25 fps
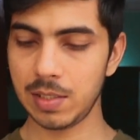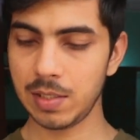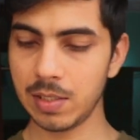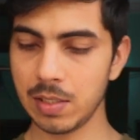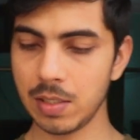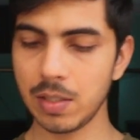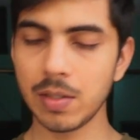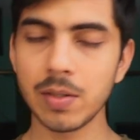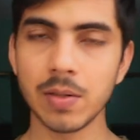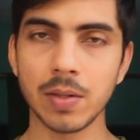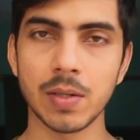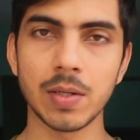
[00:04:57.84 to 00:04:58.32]

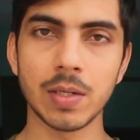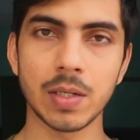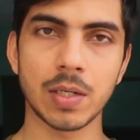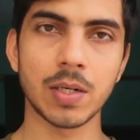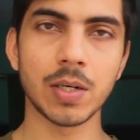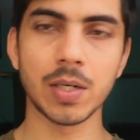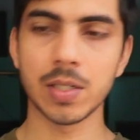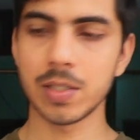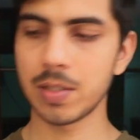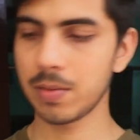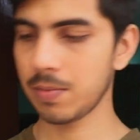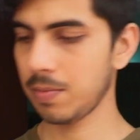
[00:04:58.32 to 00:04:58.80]
it will go
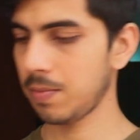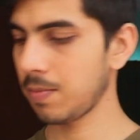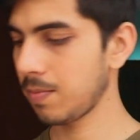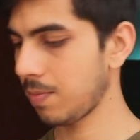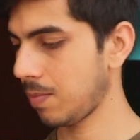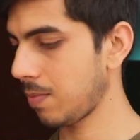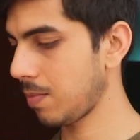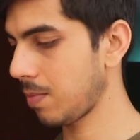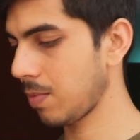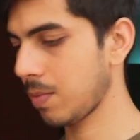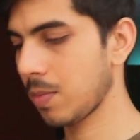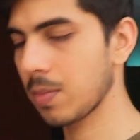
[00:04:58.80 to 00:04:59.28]
down.
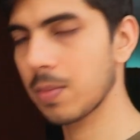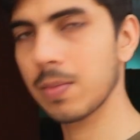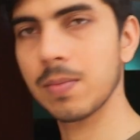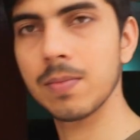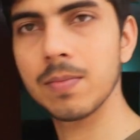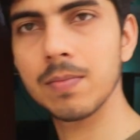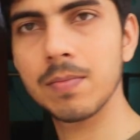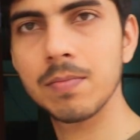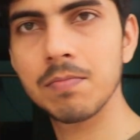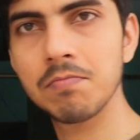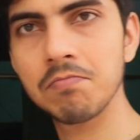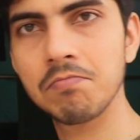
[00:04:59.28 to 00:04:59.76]
The
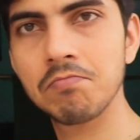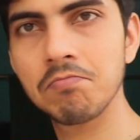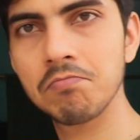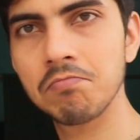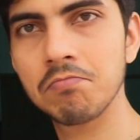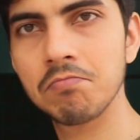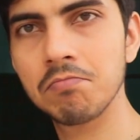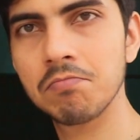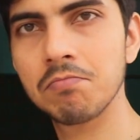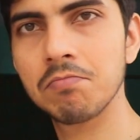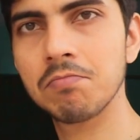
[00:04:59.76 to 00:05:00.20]
even